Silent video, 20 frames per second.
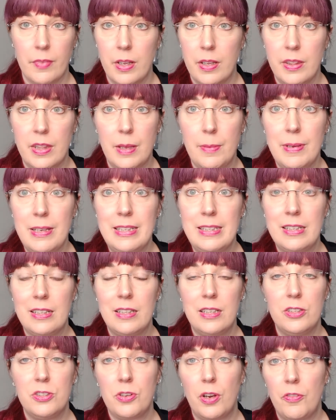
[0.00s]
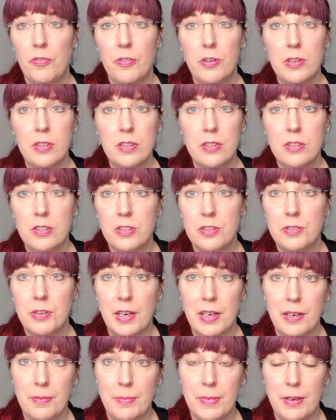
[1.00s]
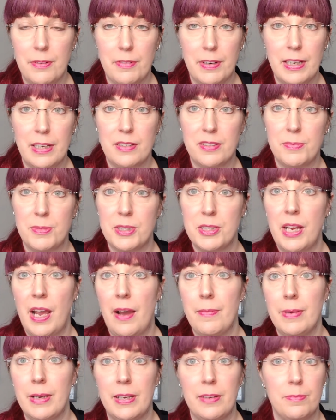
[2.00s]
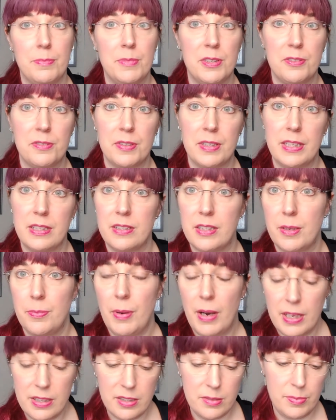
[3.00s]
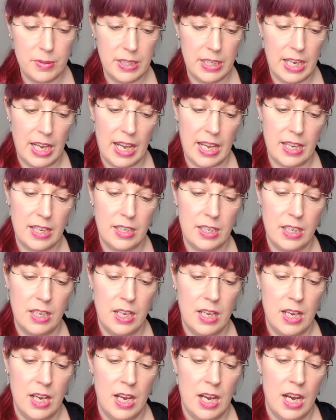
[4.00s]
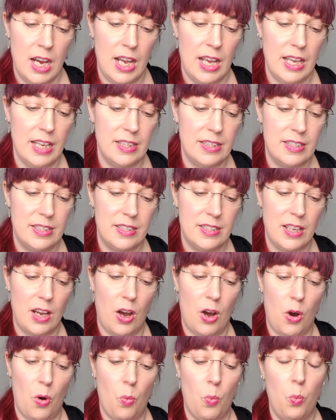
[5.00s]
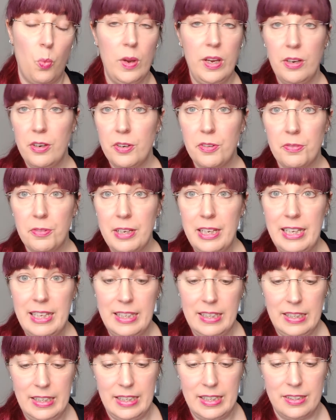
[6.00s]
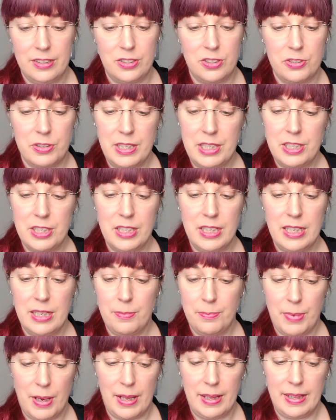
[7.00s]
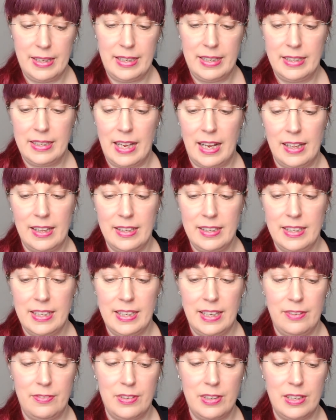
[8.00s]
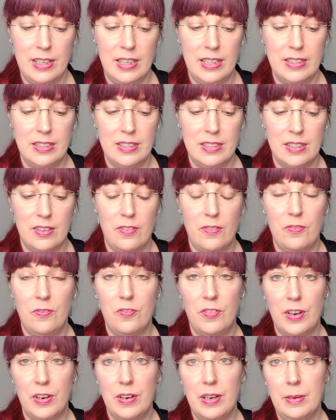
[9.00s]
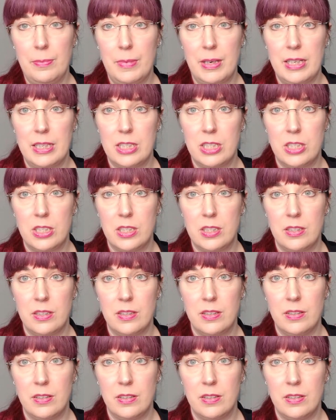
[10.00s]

They basically join forces to try to wreak as much havoc and misery as they possibly can. It's a weird read. It's strangely compelling. Elendhaven is very much